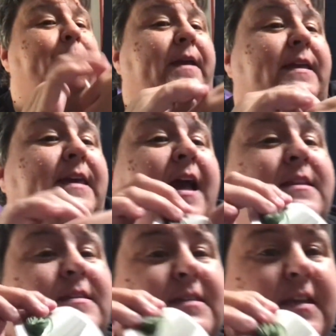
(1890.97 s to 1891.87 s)

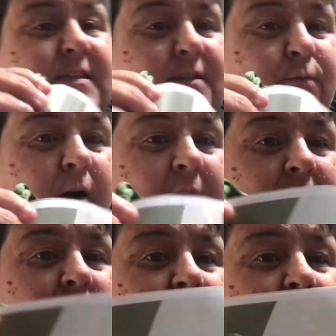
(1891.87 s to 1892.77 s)
against this
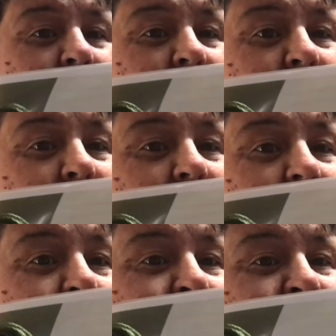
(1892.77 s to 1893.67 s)
one,
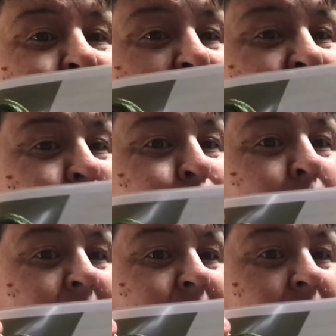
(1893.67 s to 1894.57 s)
it's much
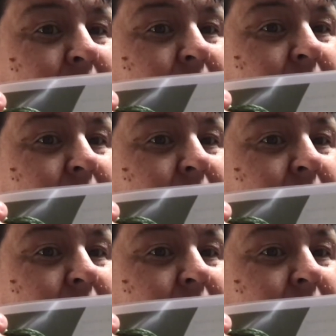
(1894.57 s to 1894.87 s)
brighter.